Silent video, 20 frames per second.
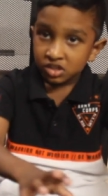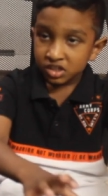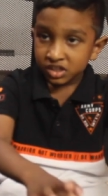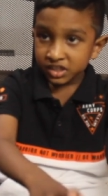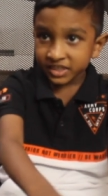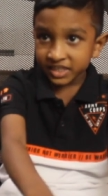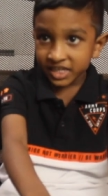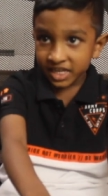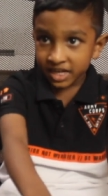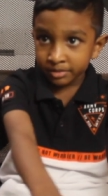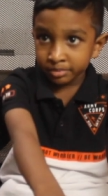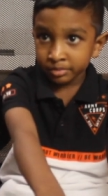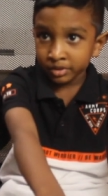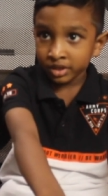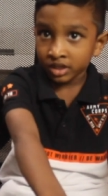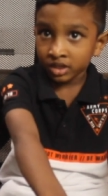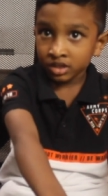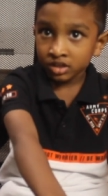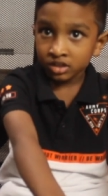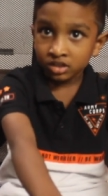
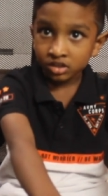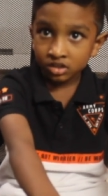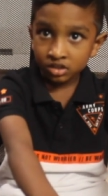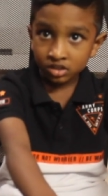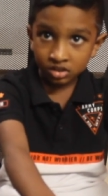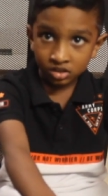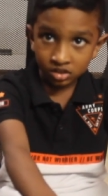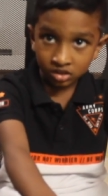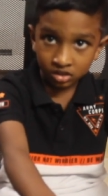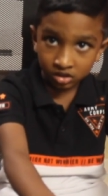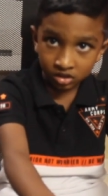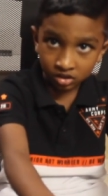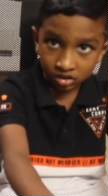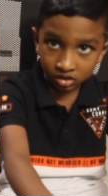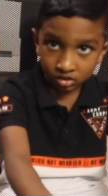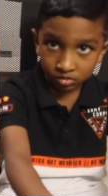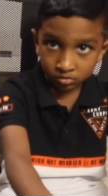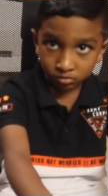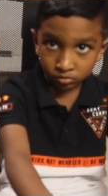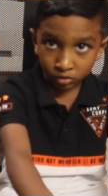stable, rabbit,
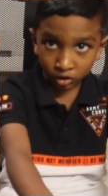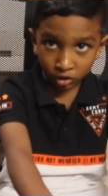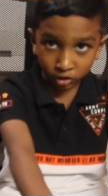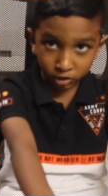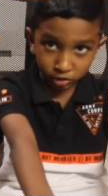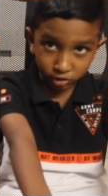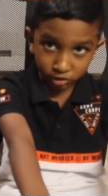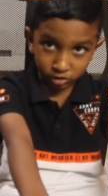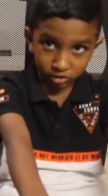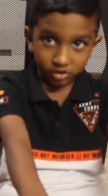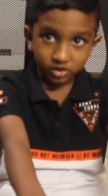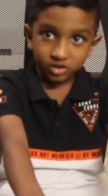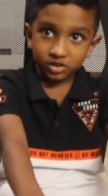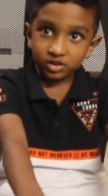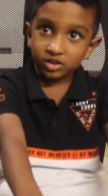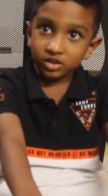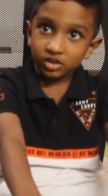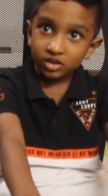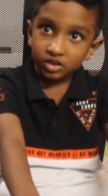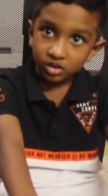burrow,
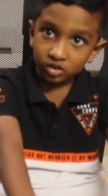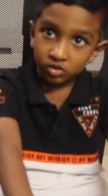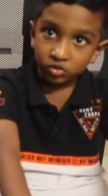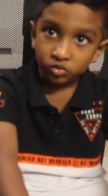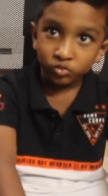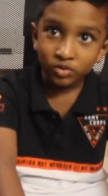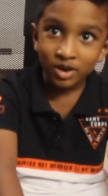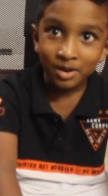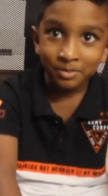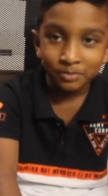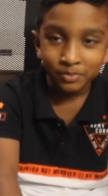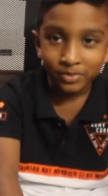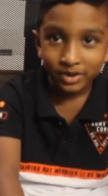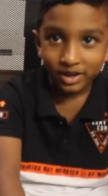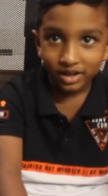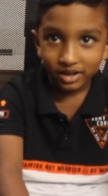spider, up,